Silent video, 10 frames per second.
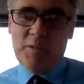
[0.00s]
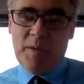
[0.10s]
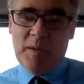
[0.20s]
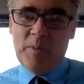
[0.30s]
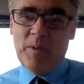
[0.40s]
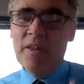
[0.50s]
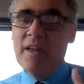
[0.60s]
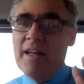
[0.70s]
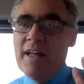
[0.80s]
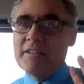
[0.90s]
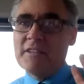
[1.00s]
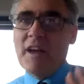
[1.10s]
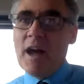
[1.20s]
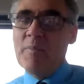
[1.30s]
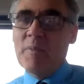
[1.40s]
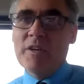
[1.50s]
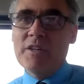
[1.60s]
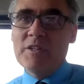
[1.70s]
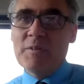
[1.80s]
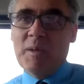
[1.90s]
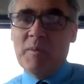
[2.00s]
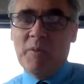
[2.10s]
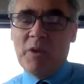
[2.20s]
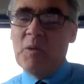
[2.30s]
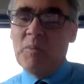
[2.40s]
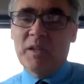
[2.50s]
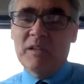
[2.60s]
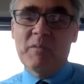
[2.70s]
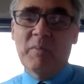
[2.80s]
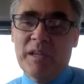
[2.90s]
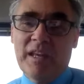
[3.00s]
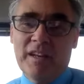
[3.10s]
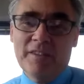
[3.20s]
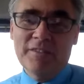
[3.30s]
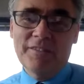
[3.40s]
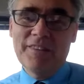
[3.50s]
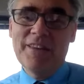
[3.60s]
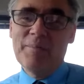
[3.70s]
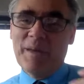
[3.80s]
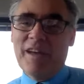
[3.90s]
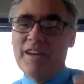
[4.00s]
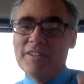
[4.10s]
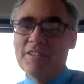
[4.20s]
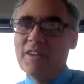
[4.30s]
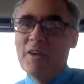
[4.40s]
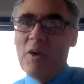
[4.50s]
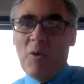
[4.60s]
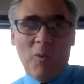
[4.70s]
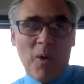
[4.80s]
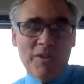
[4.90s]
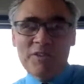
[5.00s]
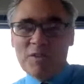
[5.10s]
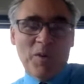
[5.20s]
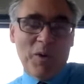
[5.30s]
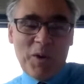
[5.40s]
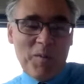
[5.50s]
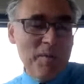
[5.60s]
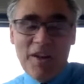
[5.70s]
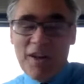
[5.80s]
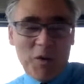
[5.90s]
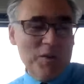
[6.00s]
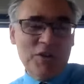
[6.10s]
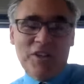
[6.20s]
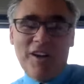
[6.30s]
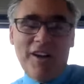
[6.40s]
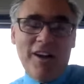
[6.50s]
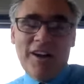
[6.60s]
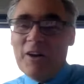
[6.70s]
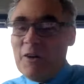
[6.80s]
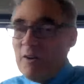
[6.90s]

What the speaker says: people. And he says, operations people don't believe in planning, because one storm over Chicago